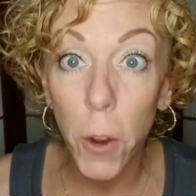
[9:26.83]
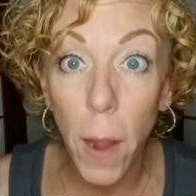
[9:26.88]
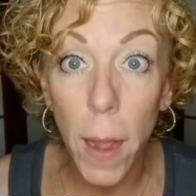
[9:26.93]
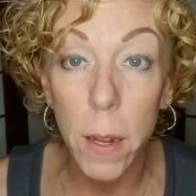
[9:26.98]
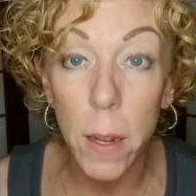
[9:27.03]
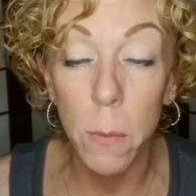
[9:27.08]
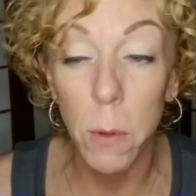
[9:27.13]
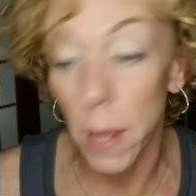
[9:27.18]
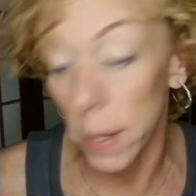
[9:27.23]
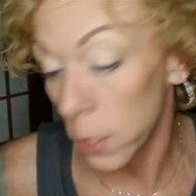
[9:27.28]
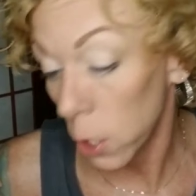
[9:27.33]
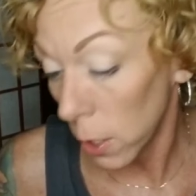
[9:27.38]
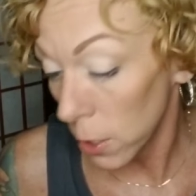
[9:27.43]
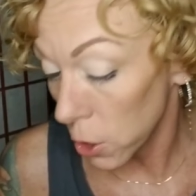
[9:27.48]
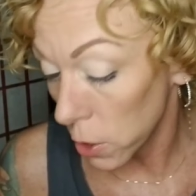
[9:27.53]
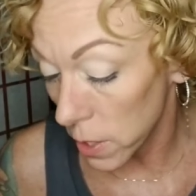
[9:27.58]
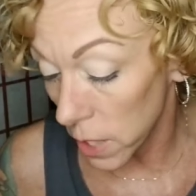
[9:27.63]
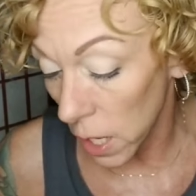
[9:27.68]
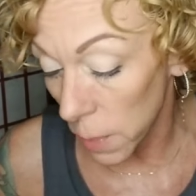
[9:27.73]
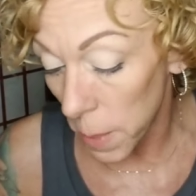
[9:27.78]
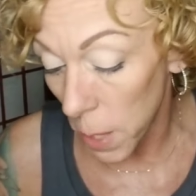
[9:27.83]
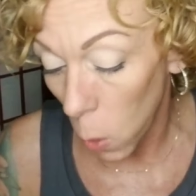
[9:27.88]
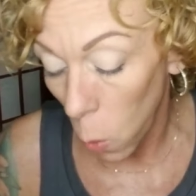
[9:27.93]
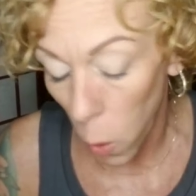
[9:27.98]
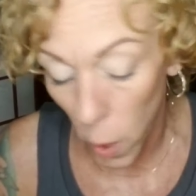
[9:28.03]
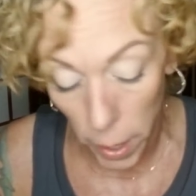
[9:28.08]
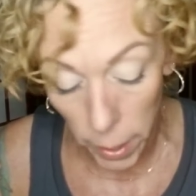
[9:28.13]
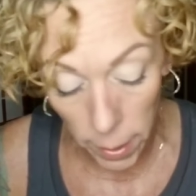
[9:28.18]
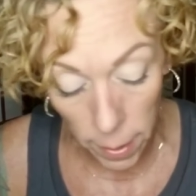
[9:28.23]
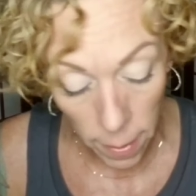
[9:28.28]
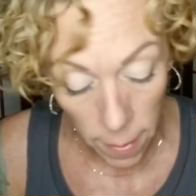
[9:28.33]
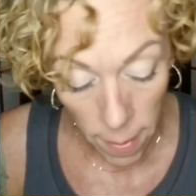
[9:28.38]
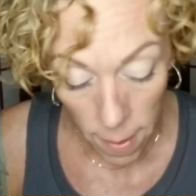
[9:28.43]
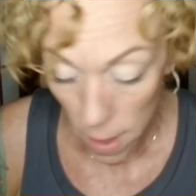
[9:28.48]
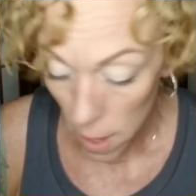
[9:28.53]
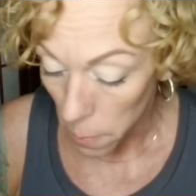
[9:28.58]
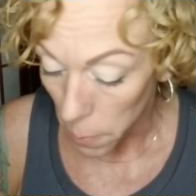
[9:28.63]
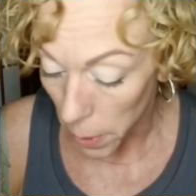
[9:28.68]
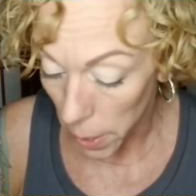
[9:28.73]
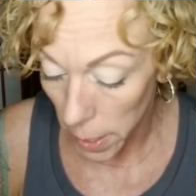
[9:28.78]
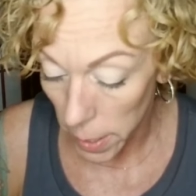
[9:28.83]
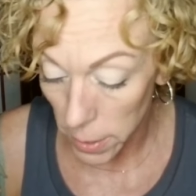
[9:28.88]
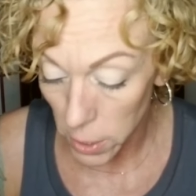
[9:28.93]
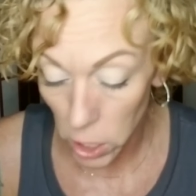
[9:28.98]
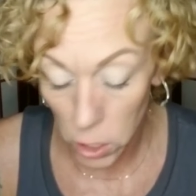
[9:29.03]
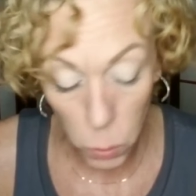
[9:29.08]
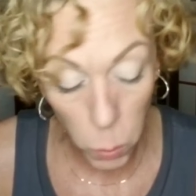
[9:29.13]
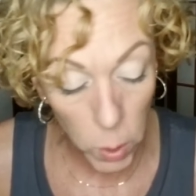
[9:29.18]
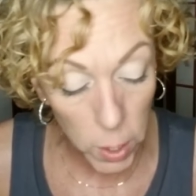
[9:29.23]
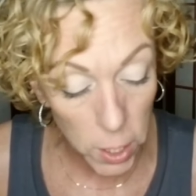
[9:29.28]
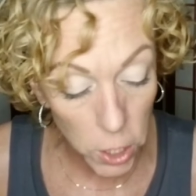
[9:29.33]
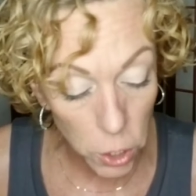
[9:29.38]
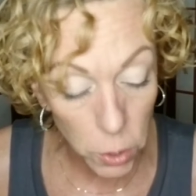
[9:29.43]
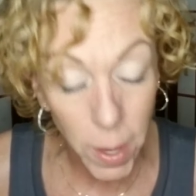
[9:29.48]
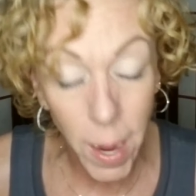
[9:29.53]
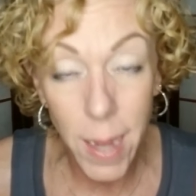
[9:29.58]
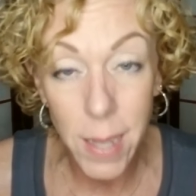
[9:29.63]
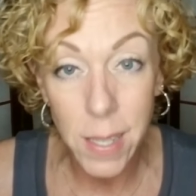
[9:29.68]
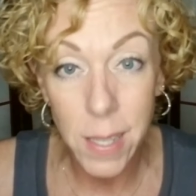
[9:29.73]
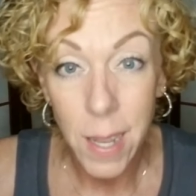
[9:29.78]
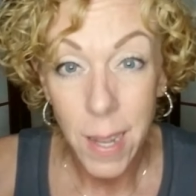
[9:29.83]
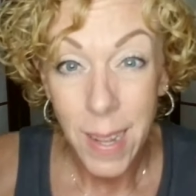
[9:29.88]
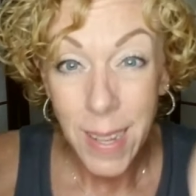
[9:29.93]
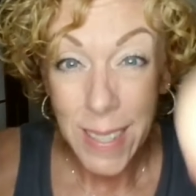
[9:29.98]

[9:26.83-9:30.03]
I told you it was going to be quick, but just wanted you guys